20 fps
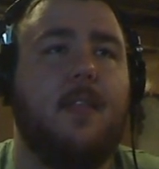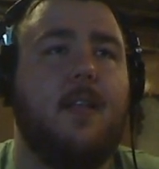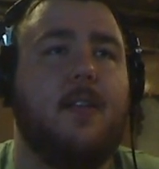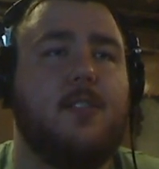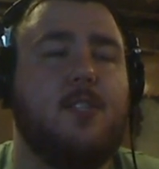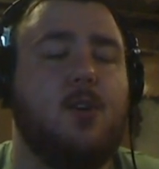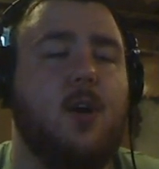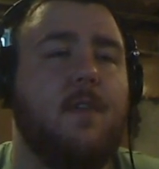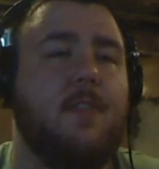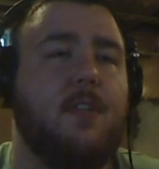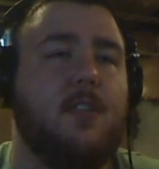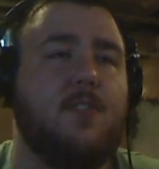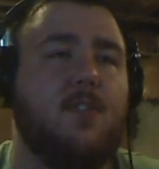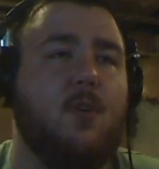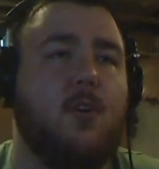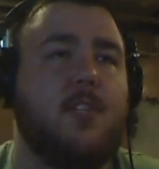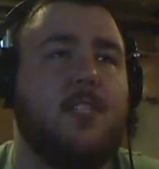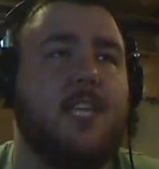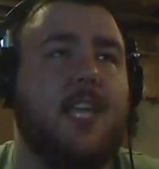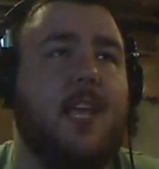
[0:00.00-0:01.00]
So of those
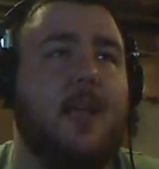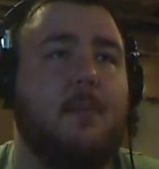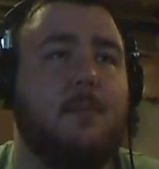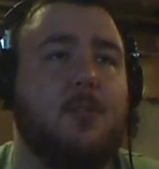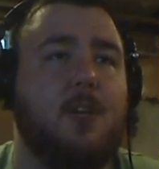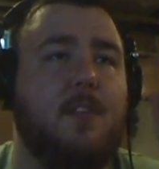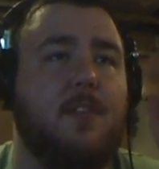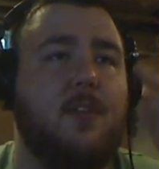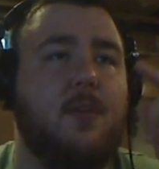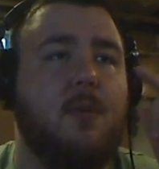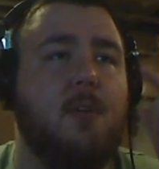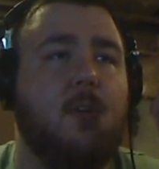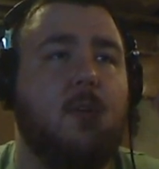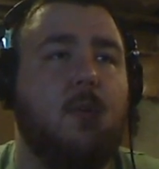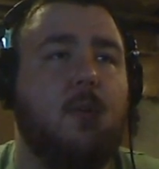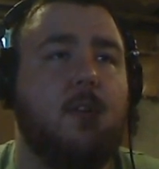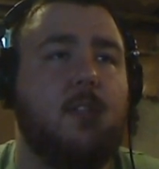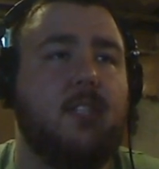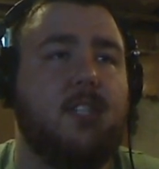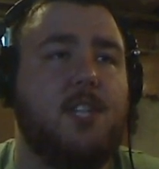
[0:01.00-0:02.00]
4 teams, you have
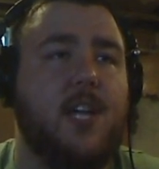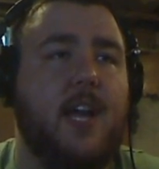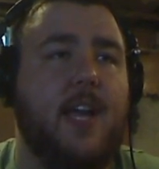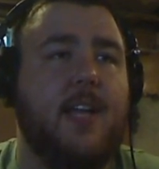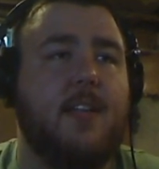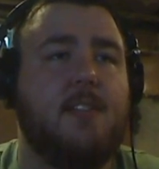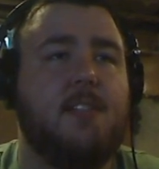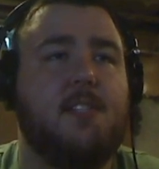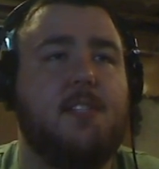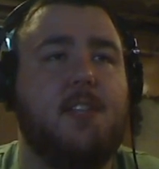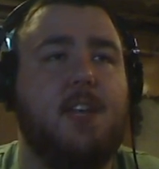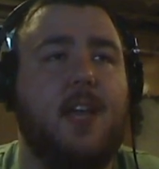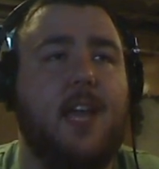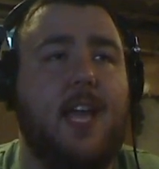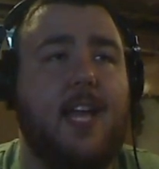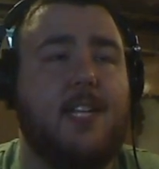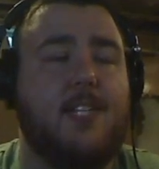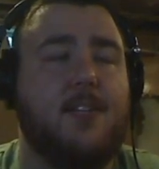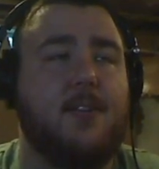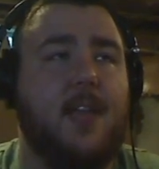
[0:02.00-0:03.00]
Unicorns, Giants,
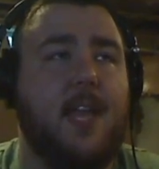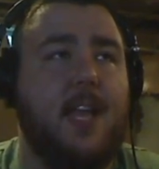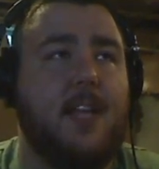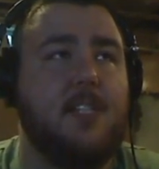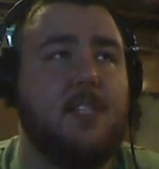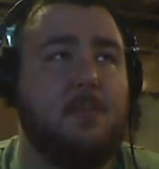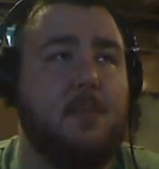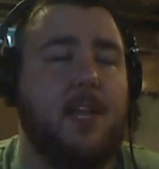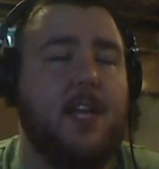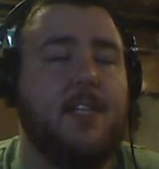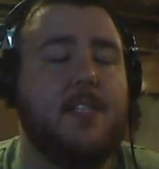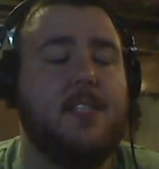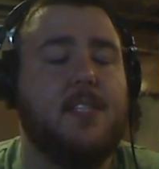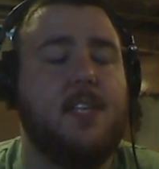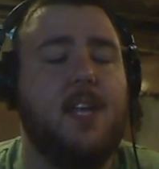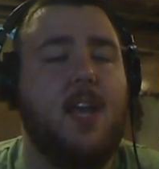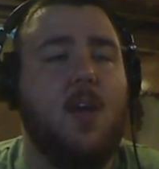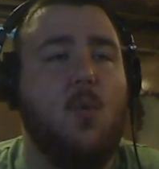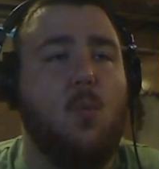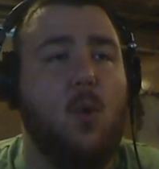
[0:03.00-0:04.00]
H2K, and Splice.
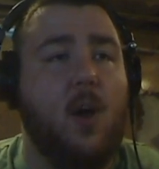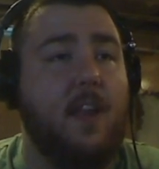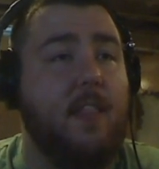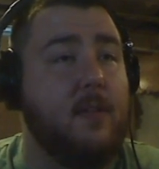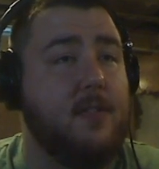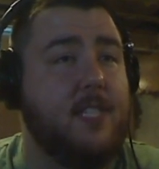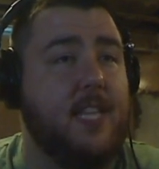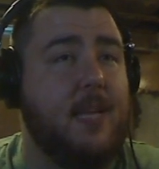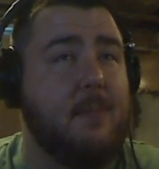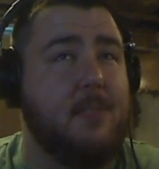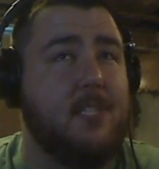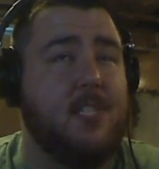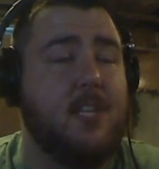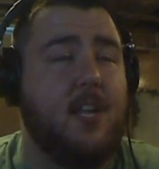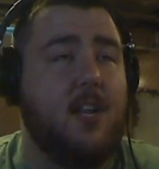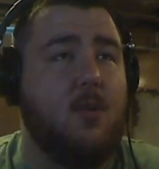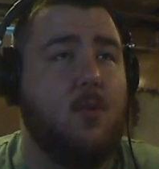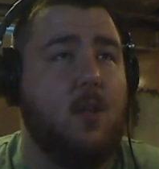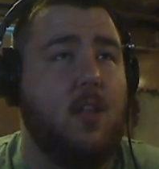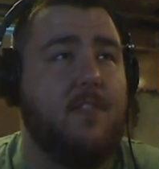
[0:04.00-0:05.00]
One of those teams is
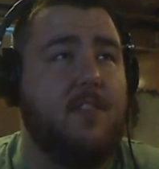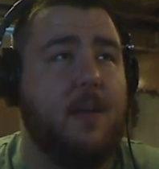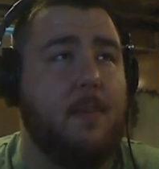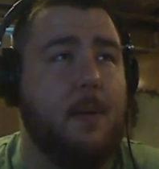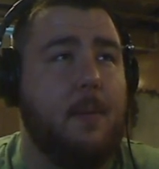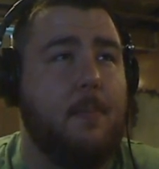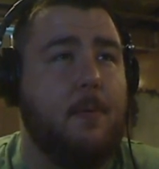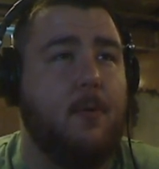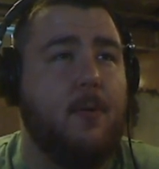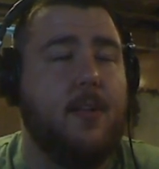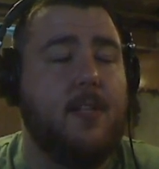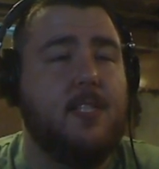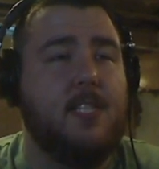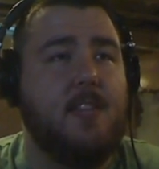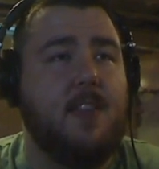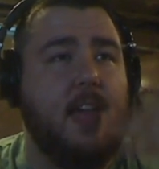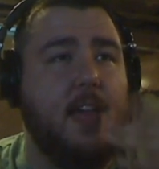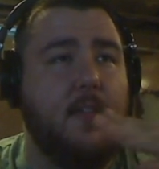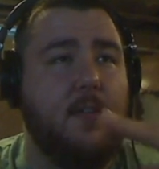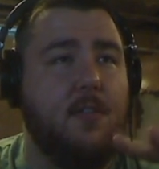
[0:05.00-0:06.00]
going to qualify by points,
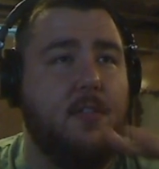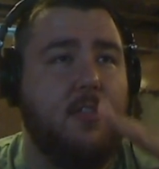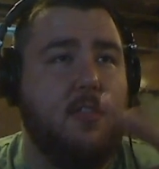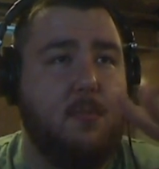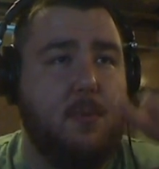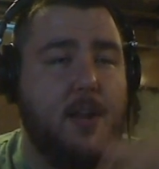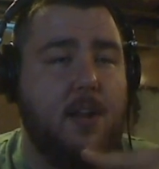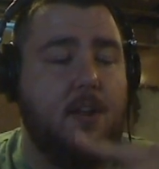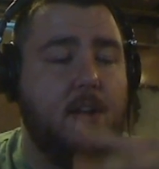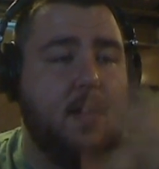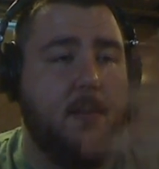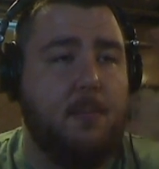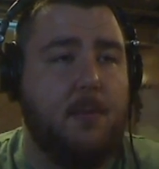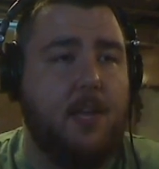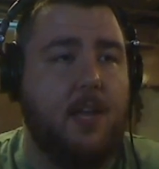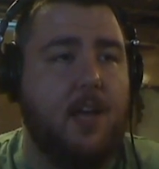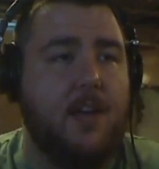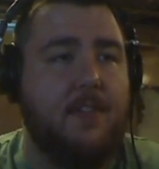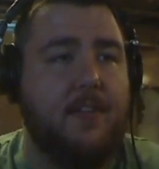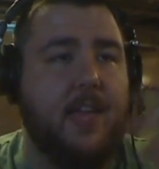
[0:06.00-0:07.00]
and the other 3 are going to
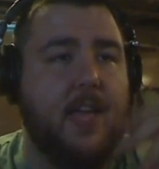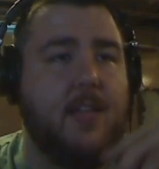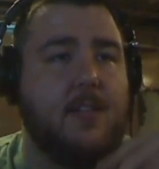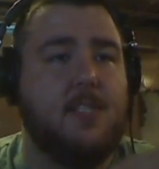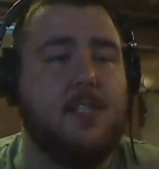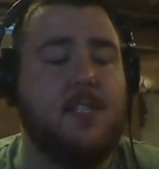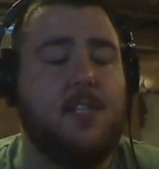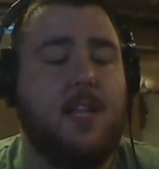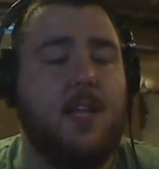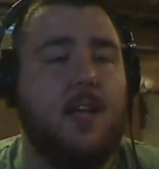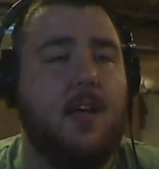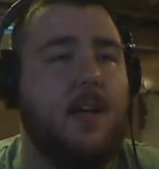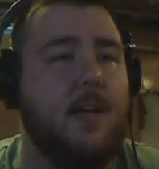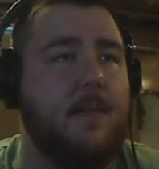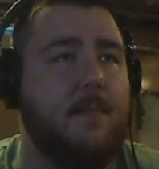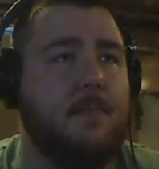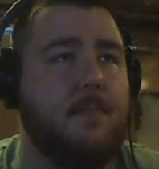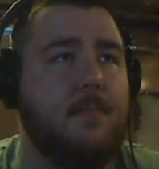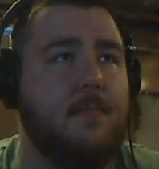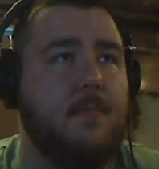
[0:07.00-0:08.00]
play off against
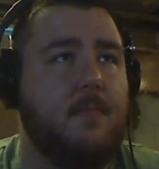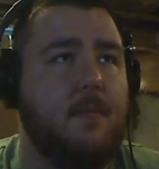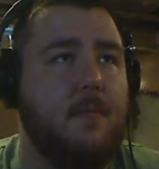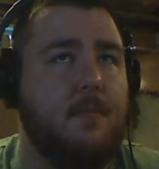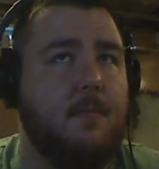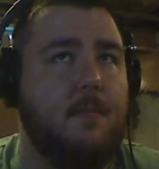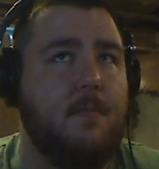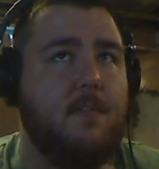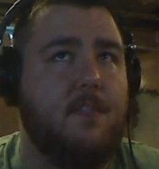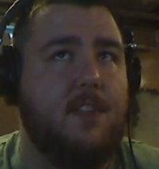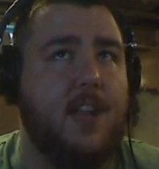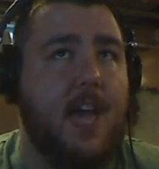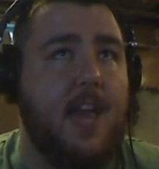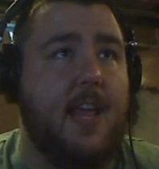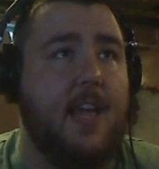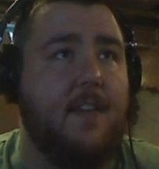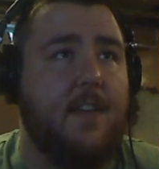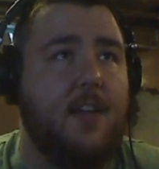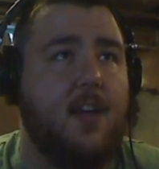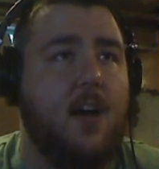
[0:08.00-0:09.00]

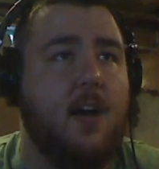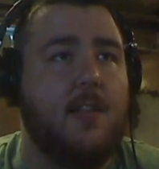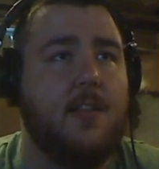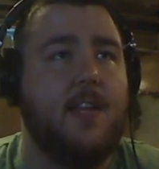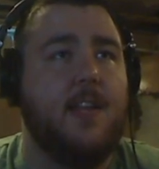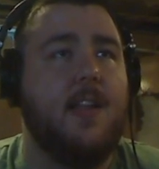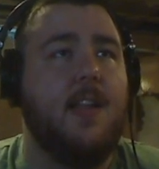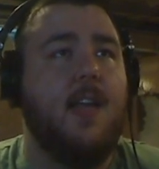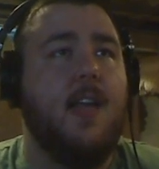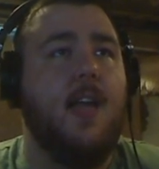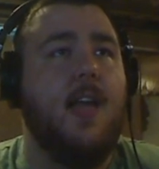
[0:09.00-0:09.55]
Fnatic in the Gauntlet.